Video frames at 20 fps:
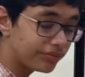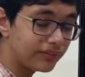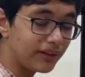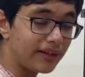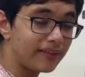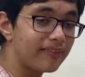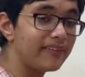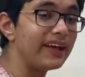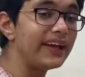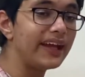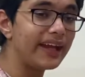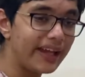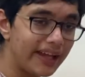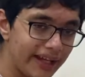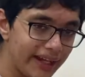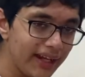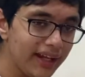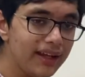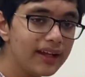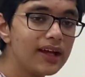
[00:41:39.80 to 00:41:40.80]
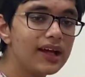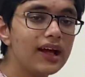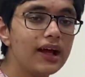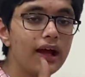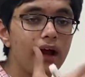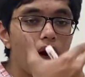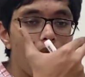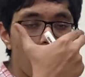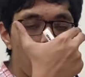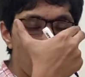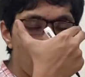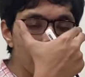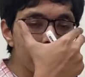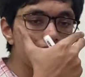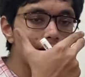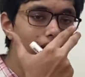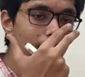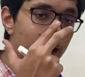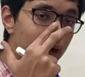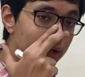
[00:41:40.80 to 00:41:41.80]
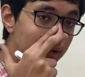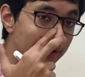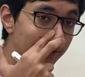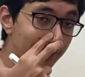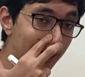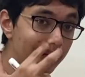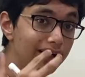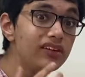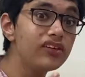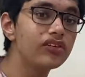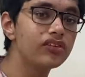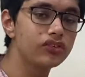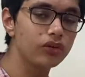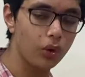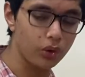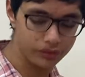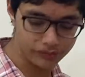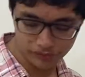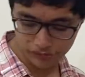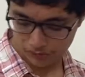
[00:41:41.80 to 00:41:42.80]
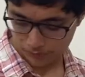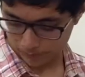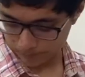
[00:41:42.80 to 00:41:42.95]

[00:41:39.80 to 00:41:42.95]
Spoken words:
let's say, hay or dried stalks.